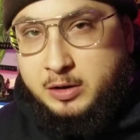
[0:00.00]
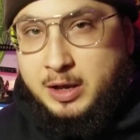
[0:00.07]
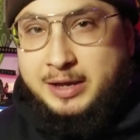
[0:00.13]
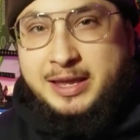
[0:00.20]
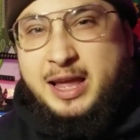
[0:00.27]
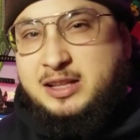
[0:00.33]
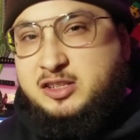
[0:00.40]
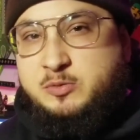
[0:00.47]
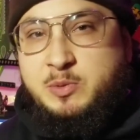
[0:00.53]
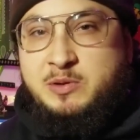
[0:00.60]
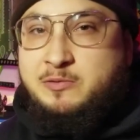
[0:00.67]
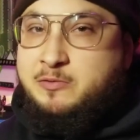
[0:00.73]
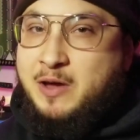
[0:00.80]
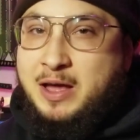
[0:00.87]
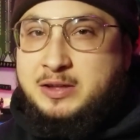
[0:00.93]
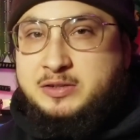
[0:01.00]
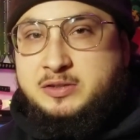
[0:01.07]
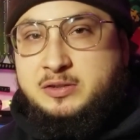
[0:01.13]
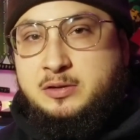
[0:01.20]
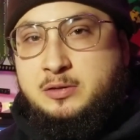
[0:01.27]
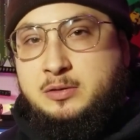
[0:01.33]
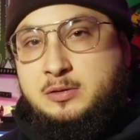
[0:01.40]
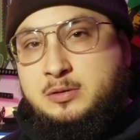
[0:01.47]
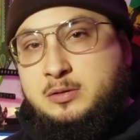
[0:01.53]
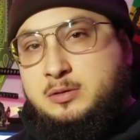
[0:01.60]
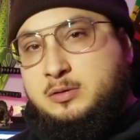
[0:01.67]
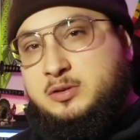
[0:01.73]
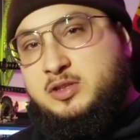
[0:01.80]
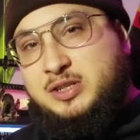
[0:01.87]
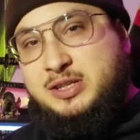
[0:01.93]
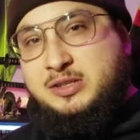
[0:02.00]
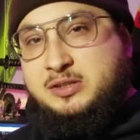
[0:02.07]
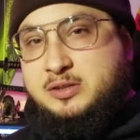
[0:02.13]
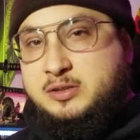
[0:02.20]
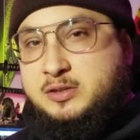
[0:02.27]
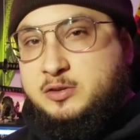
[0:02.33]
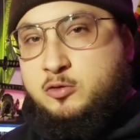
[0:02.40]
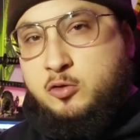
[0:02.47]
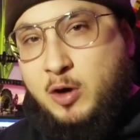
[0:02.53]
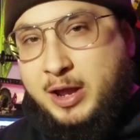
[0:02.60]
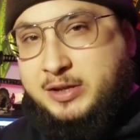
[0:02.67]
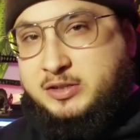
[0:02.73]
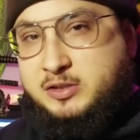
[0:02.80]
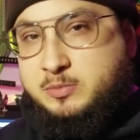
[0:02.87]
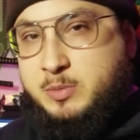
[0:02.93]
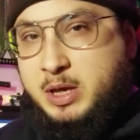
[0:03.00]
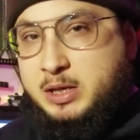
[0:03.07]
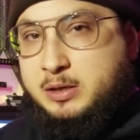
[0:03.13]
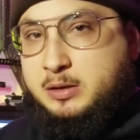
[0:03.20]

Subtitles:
I can't speak fast. Jesus Christ, man.